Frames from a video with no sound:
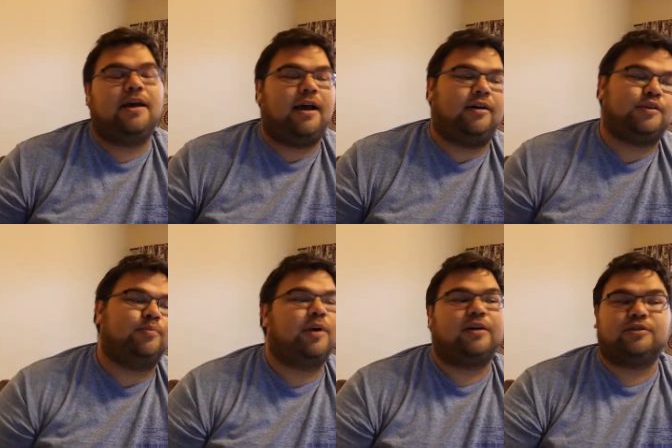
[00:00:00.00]
how to
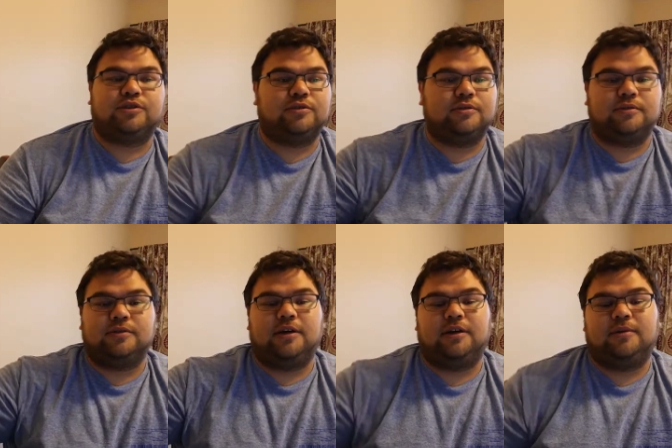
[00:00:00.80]
bounce
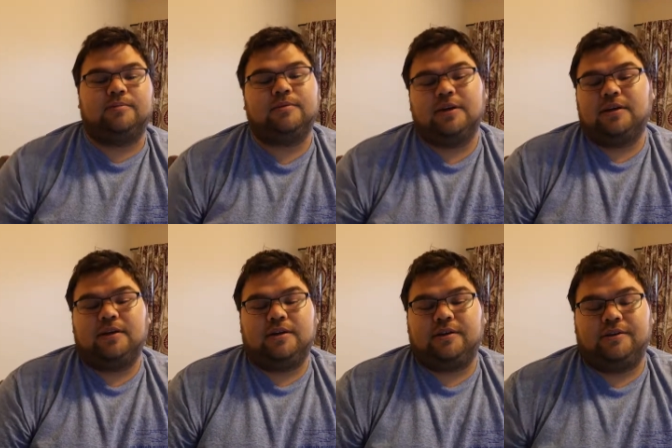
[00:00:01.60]
your, um,
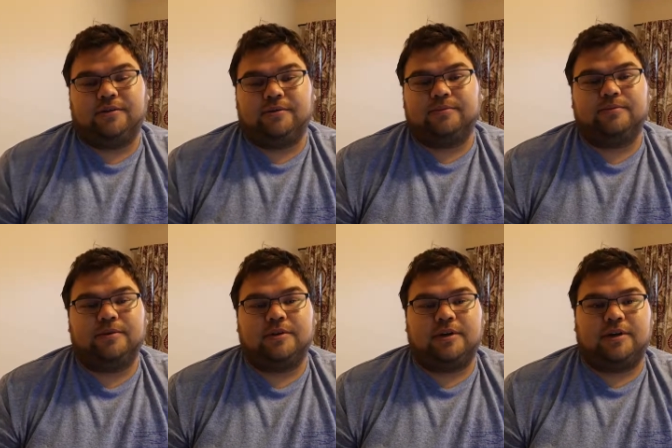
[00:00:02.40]
your
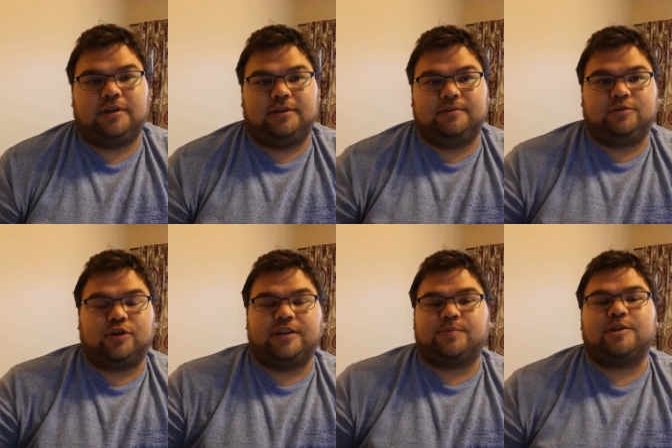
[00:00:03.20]
uh,
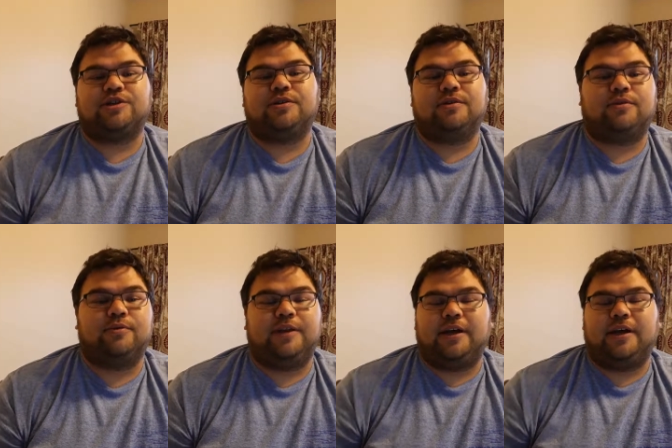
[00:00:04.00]
transmission through the